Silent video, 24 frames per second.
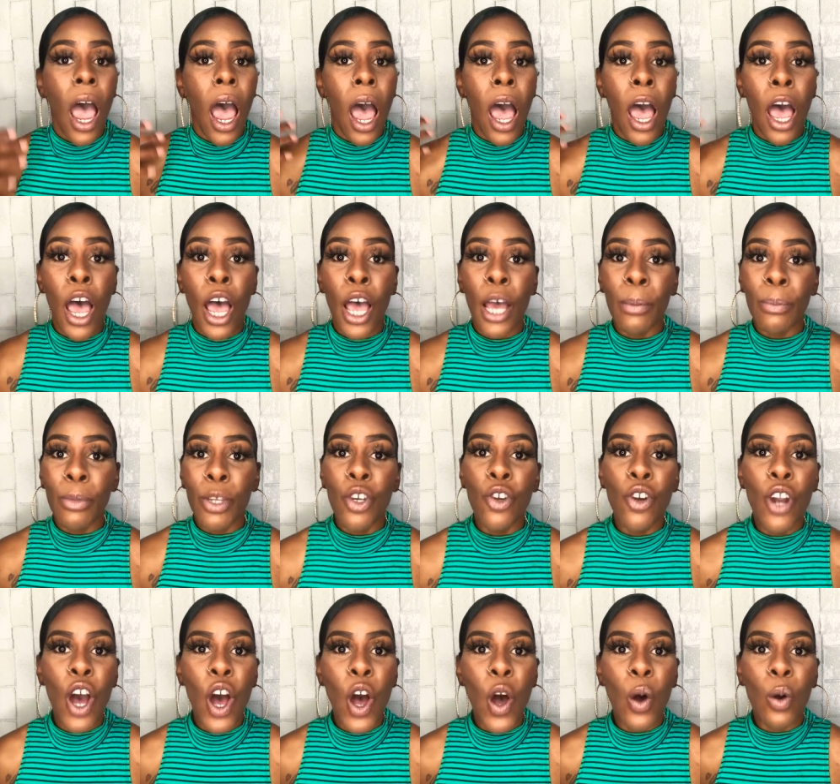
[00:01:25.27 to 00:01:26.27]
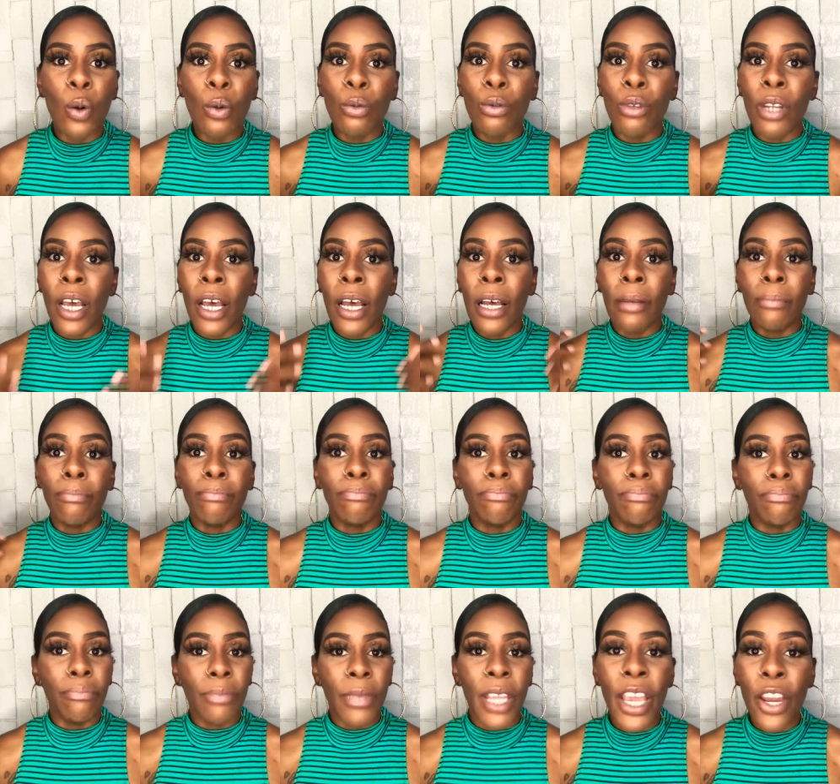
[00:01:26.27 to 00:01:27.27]
um, you know, um,
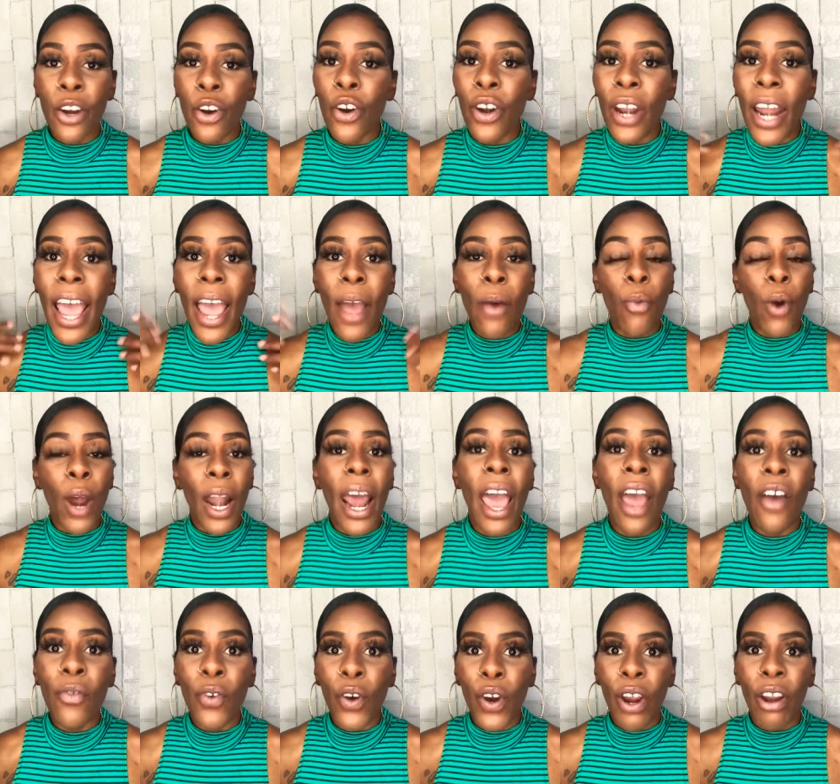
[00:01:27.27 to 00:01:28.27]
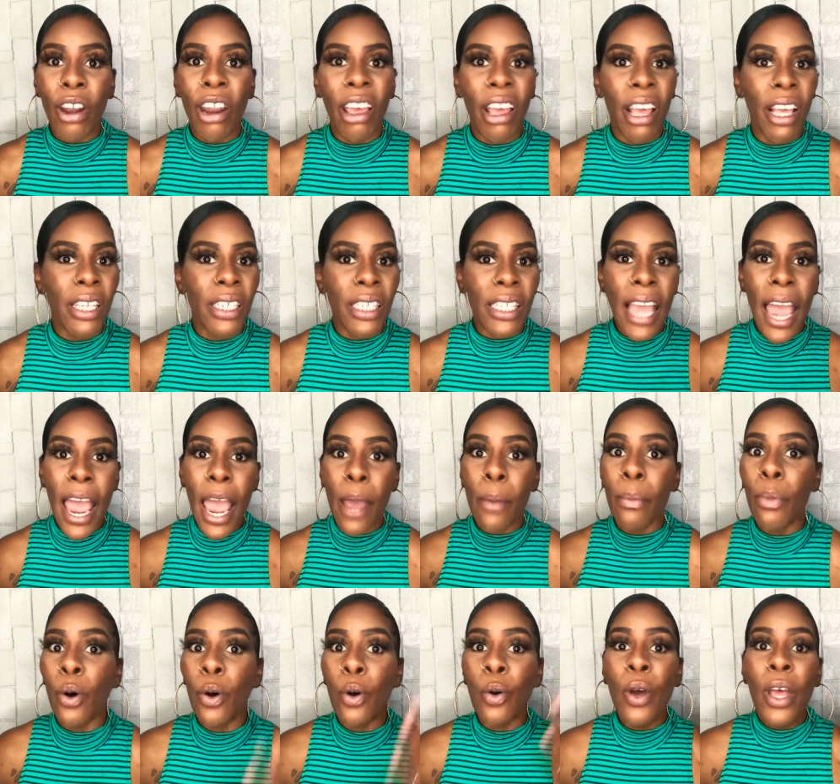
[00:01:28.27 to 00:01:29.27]
internet, whatever it is,
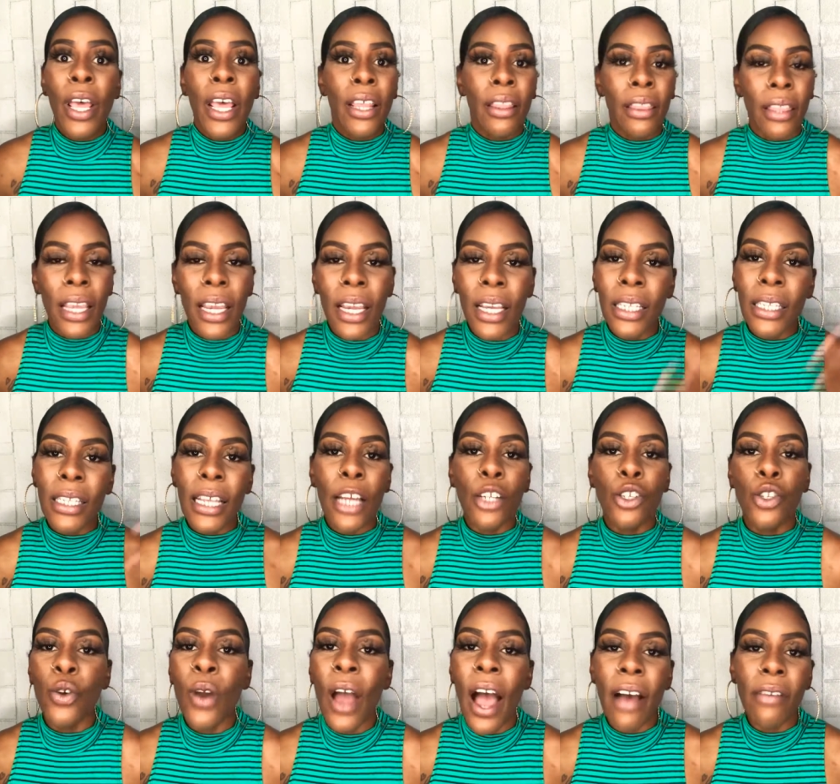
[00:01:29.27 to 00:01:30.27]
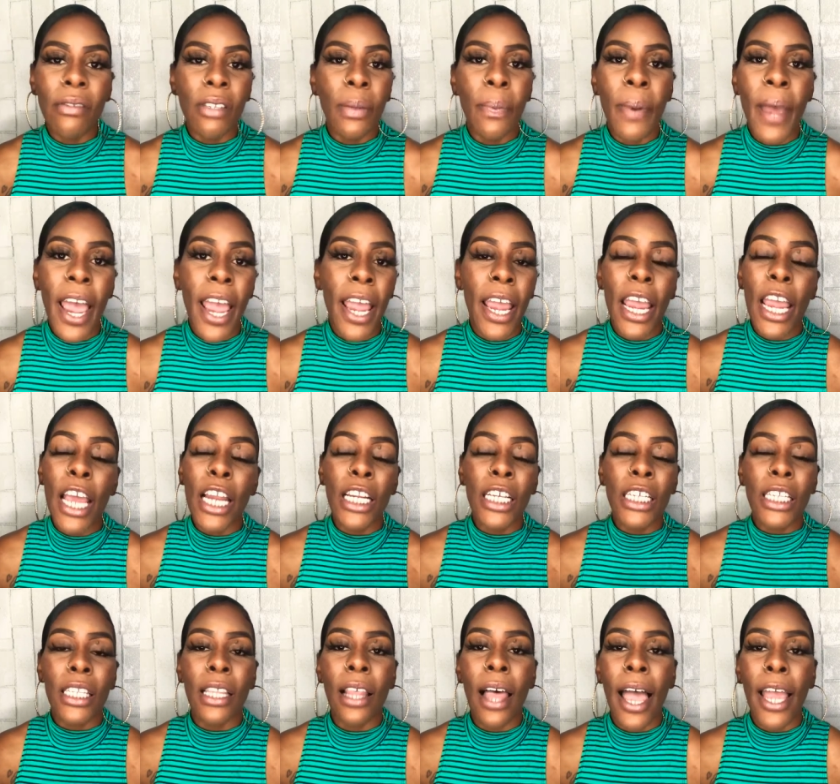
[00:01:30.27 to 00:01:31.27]
cable, things that you have to pay. And
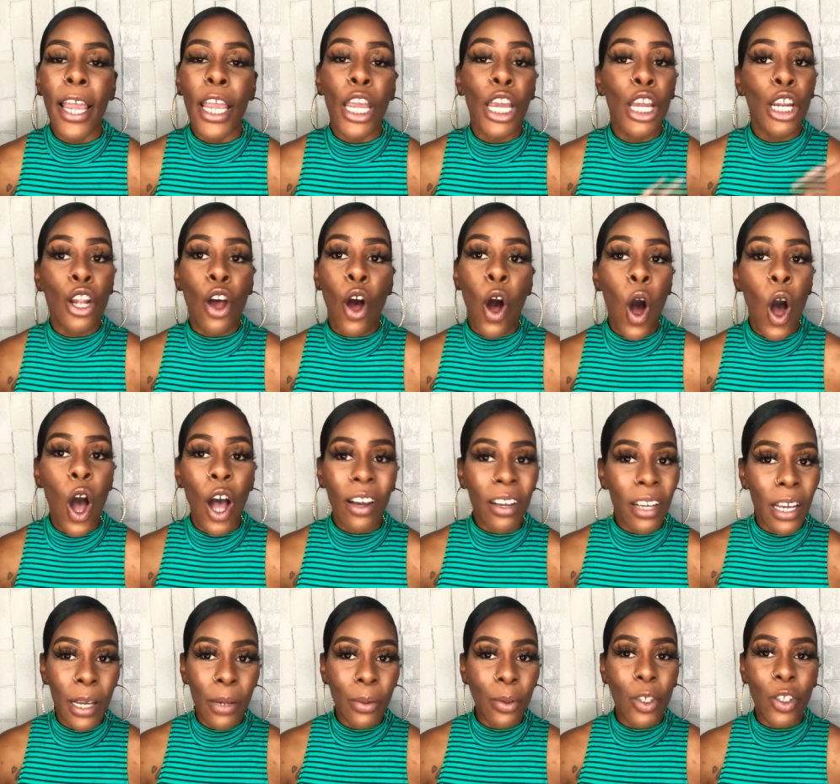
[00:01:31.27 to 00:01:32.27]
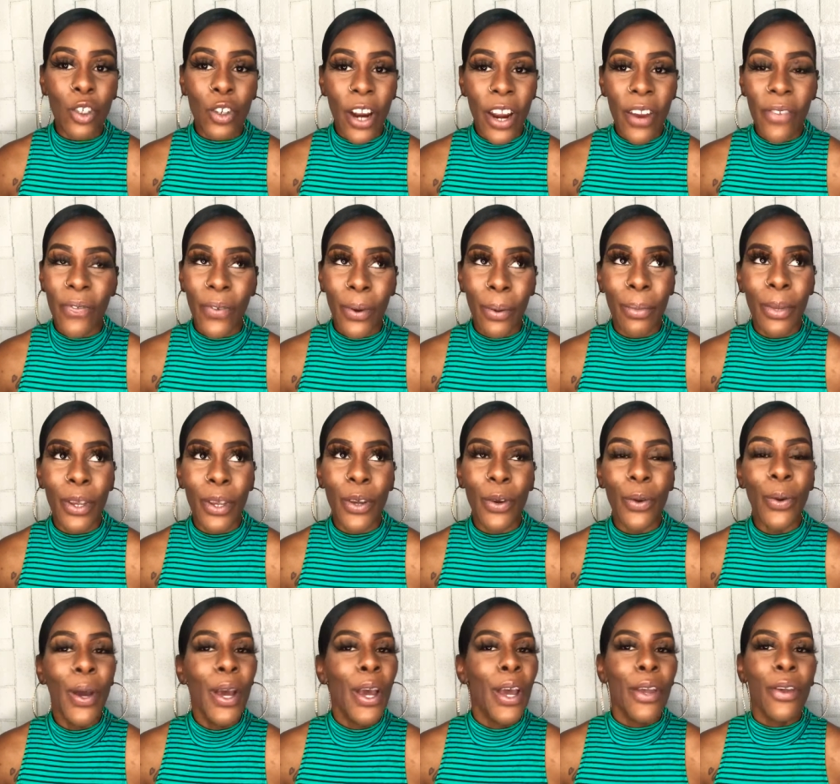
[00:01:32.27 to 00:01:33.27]
it's like it all comes straight from you.